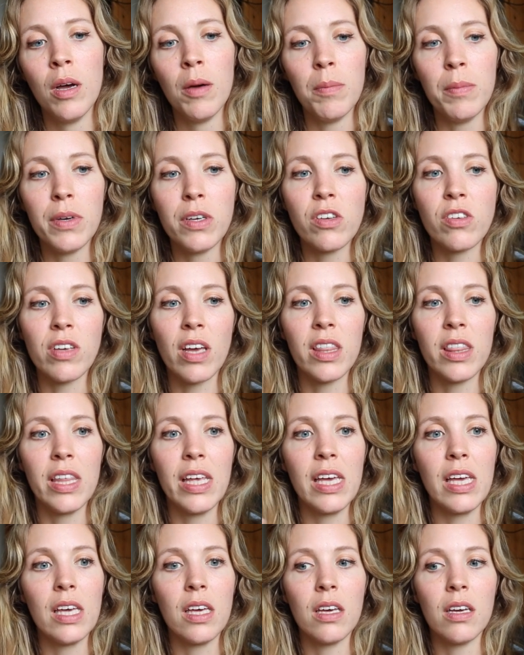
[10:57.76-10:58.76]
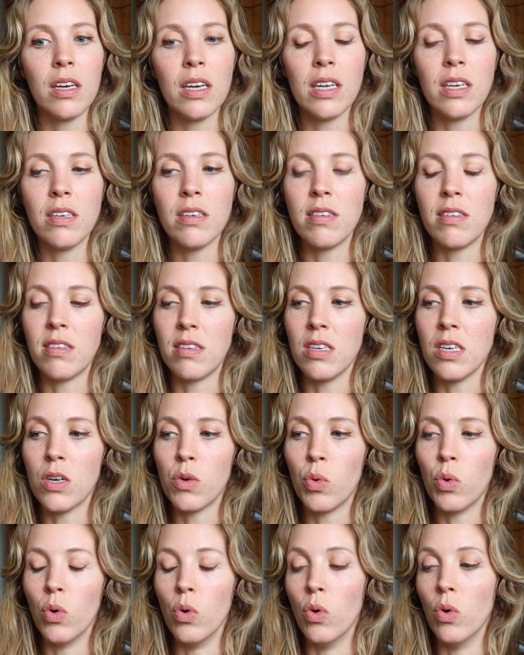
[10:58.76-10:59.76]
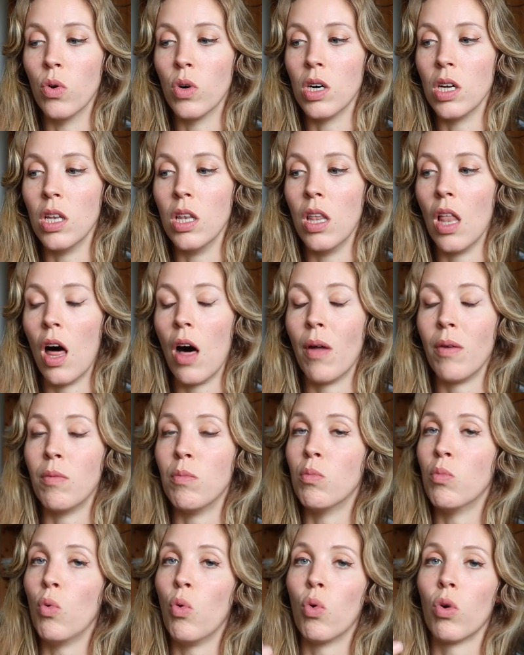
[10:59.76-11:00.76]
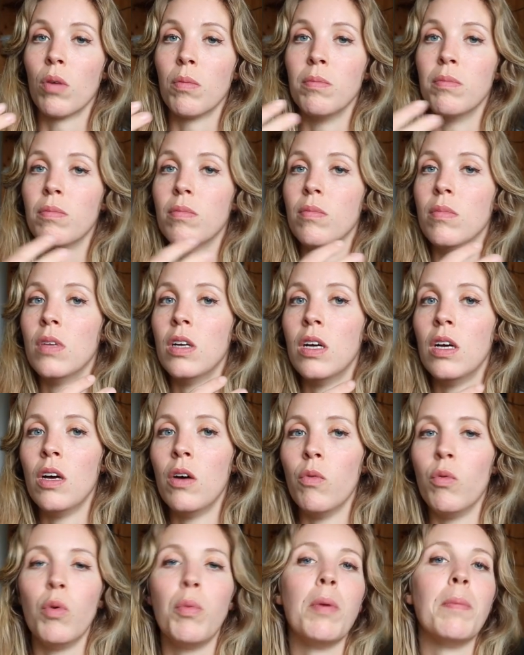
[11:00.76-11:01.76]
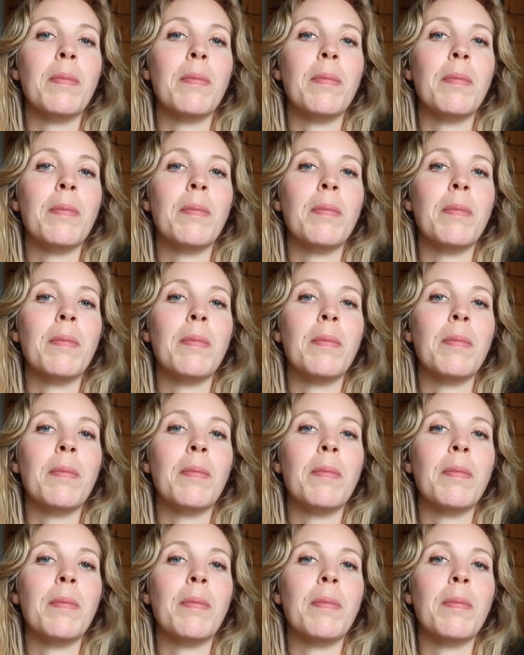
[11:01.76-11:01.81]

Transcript: because I think in the sequel a lot more will be